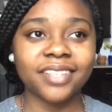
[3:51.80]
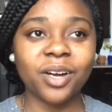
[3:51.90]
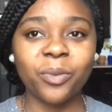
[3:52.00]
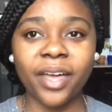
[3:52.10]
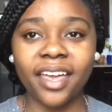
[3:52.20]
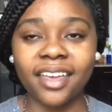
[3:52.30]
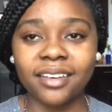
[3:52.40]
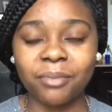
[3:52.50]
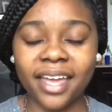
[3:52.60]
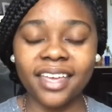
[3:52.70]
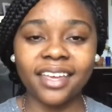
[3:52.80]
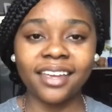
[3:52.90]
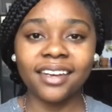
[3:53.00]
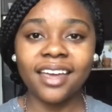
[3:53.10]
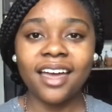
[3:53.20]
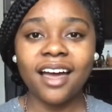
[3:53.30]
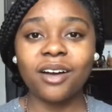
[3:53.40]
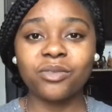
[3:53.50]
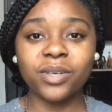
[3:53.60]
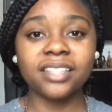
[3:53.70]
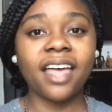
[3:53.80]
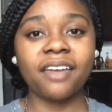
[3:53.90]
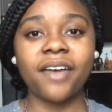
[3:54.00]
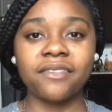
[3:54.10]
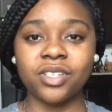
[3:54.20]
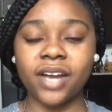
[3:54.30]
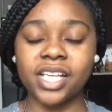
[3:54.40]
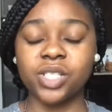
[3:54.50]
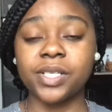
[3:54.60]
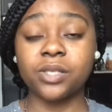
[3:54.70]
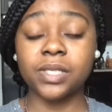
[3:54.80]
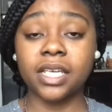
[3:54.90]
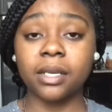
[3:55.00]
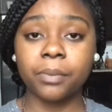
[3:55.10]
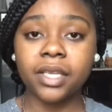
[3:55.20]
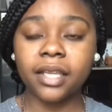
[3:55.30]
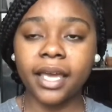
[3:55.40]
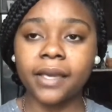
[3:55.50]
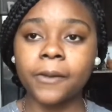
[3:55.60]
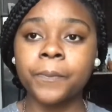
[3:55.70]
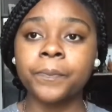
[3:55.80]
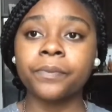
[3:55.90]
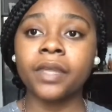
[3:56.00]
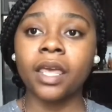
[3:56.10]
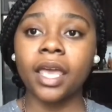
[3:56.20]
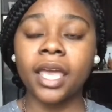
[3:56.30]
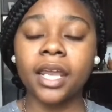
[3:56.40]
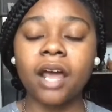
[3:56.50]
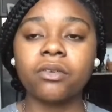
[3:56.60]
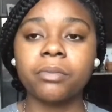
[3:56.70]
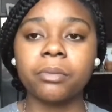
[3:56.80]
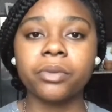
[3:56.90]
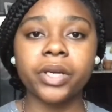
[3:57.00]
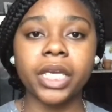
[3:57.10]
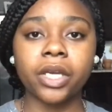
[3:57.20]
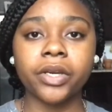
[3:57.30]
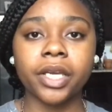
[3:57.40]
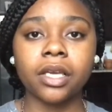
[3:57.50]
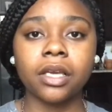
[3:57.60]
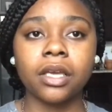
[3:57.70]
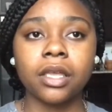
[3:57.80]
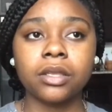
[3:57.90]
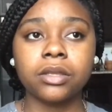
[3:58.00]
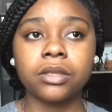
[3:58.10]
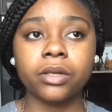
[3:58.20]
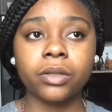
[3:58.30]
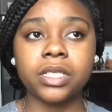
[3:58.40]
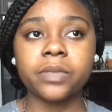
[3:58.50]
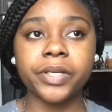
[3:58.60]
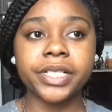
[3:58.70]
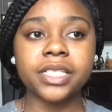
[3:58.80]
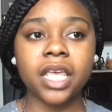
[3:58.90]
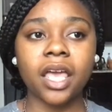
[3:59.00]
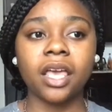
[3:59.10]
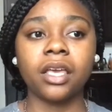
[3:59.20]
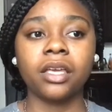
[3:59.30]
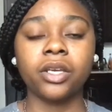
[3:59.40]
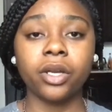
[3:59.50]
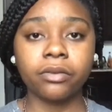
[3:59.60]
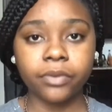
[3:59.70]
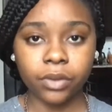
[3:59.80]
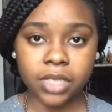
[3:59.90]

away in my head of what life after graduation was going to be like. And I remember hearing the Holy Spirit say, no full